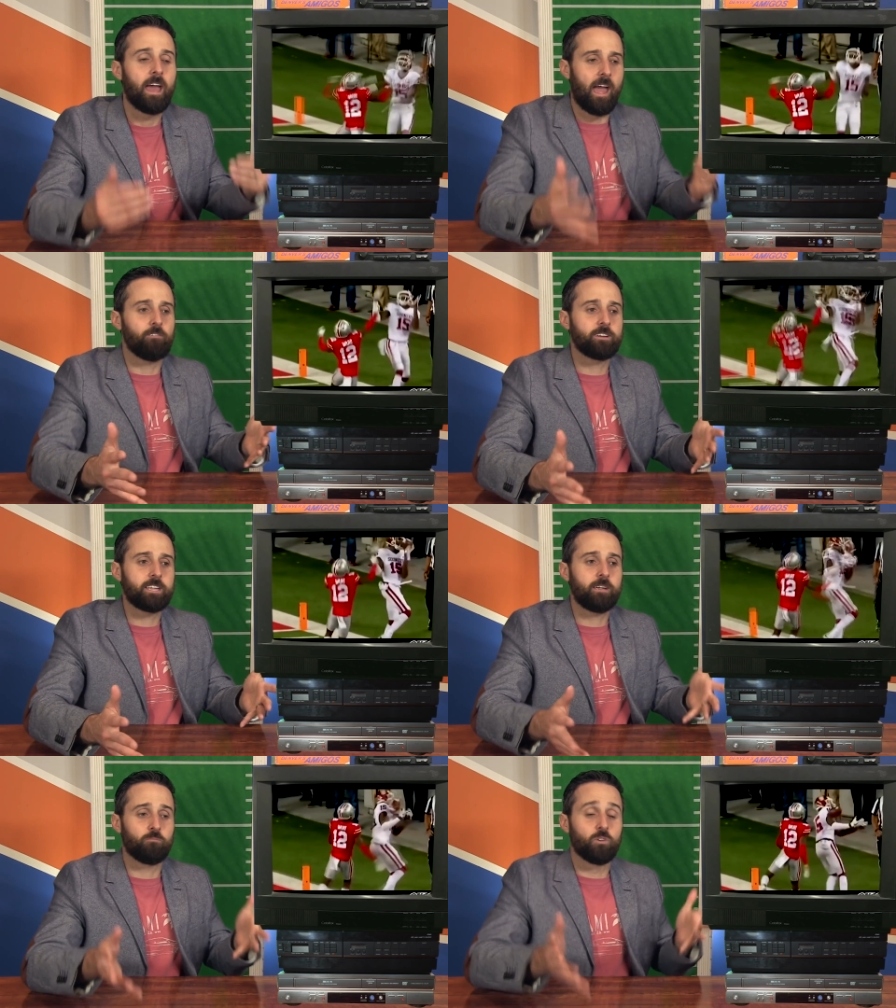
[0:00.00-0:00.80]
Every
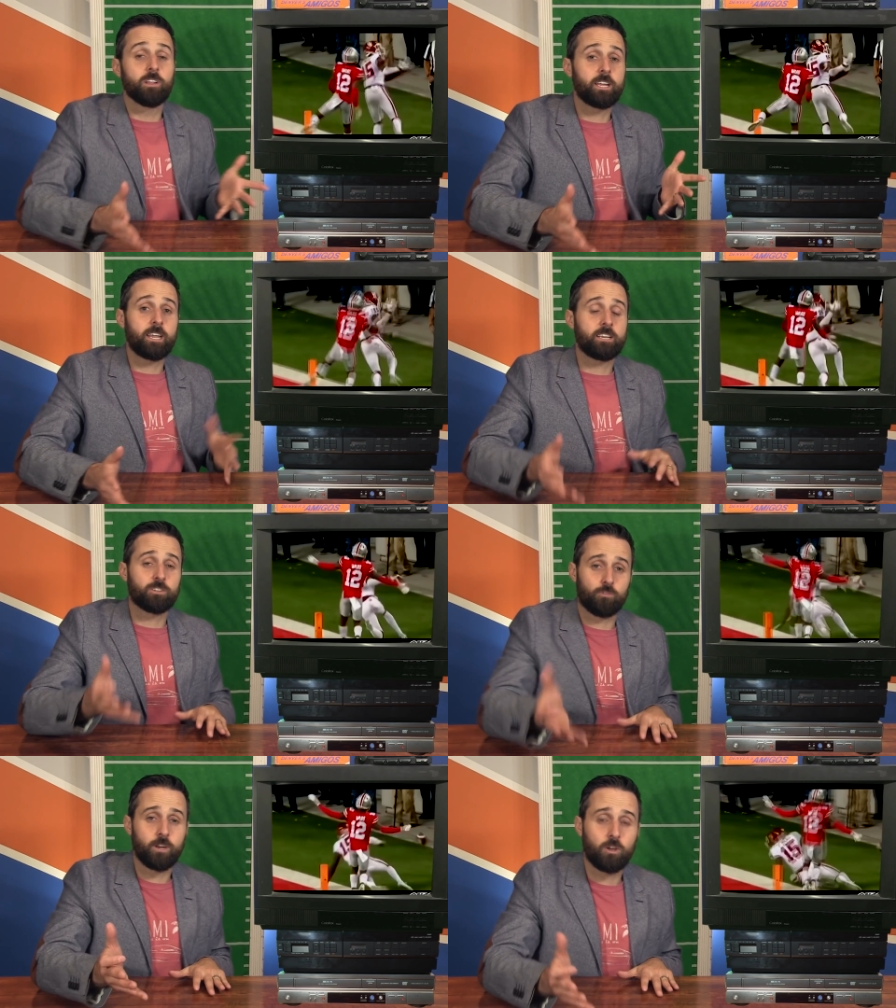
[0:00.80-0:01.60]
team really
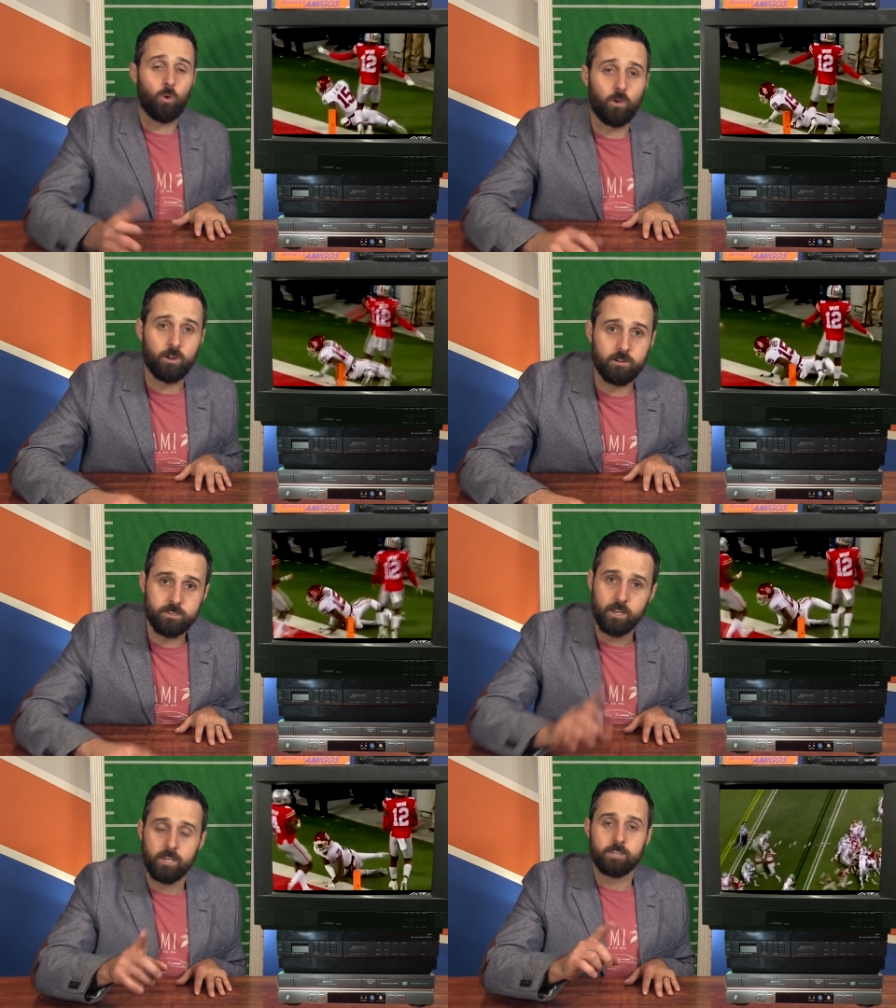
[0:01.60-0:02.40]
needs 3 corners.